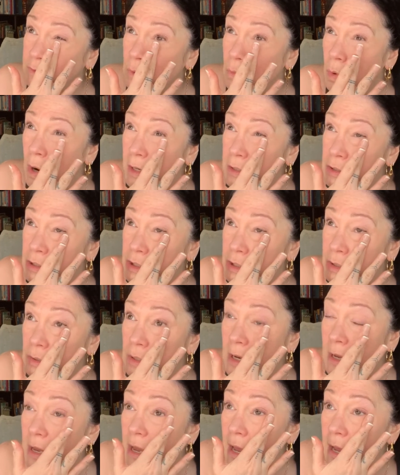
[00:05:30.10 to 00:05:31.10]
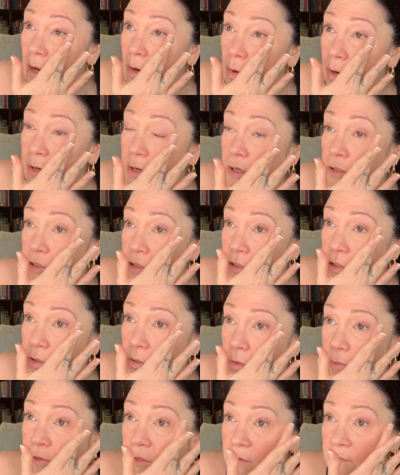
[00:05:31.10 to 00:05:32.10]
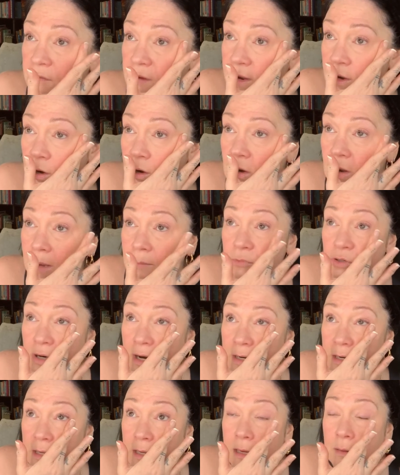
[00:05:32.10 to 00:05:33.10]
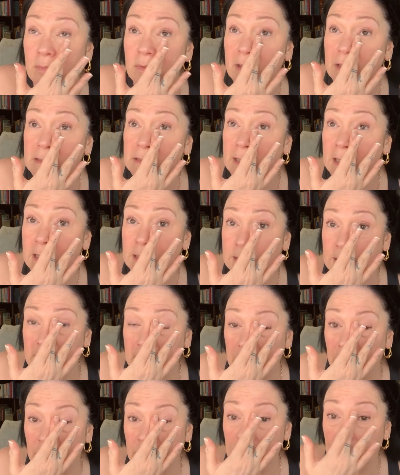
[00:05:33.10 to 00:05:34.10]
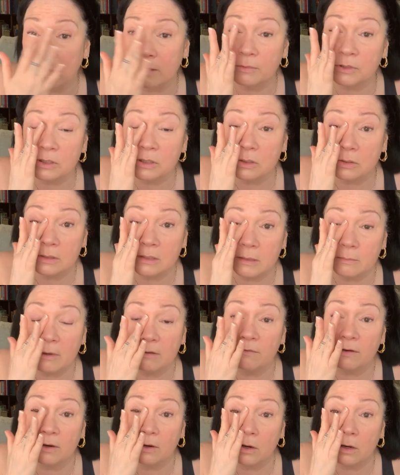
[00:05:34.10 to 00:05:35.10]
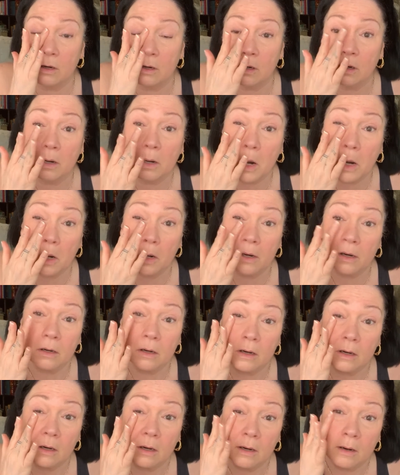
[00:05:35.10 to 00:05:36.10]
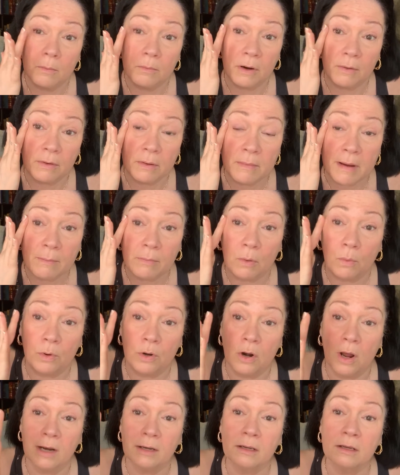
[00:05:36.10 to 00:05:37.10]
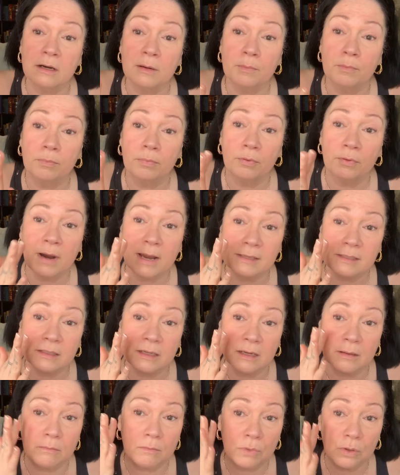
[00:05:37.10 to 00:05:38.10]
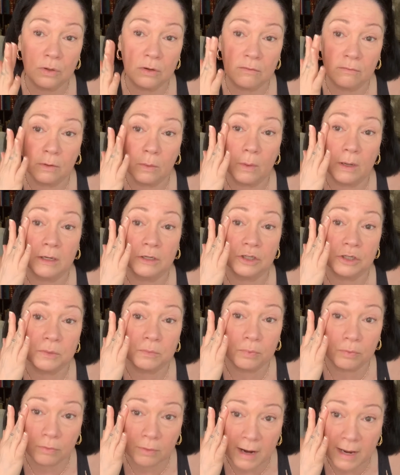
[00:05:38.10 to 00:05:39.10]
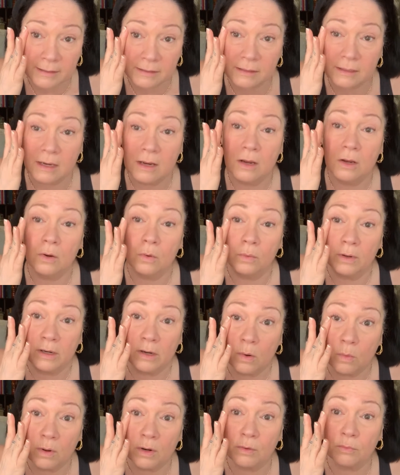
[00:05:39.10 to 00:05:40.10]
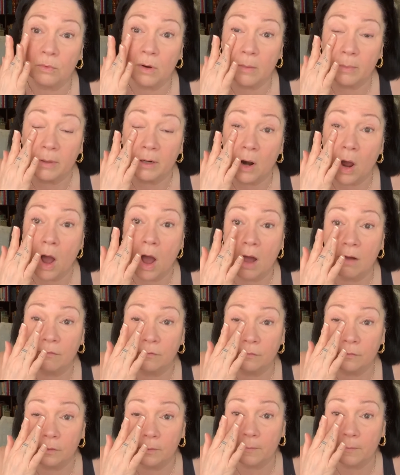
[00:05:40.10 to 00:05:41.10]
if you want to, or you can just do it with your finger. I'm trying to keep things easy here, so I'm just using my finger. But remember, we're not going to press and move. We want to just press. We don't want to rub it off.